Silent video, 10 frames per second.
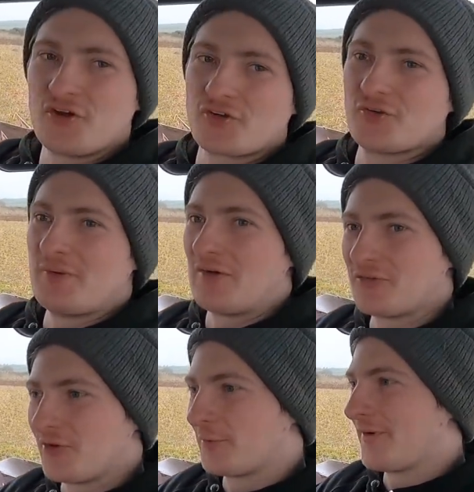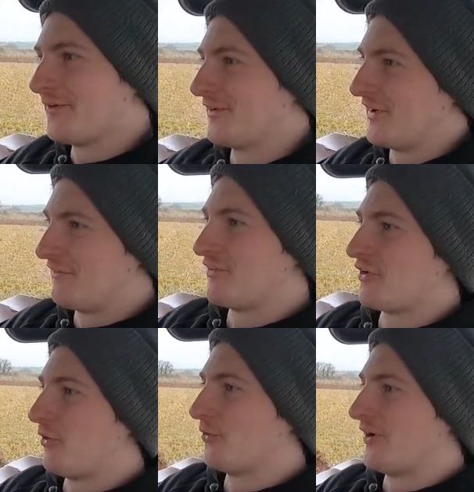suction mount, so I'm currently having
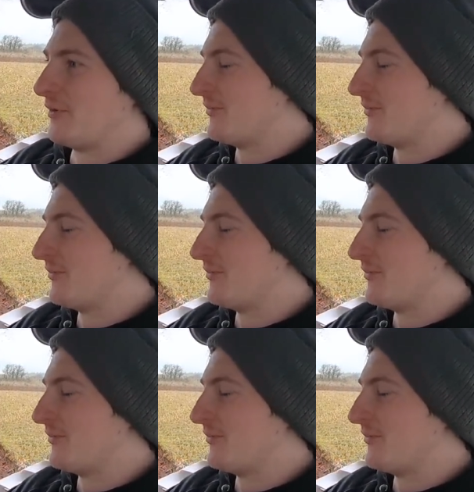to hold it.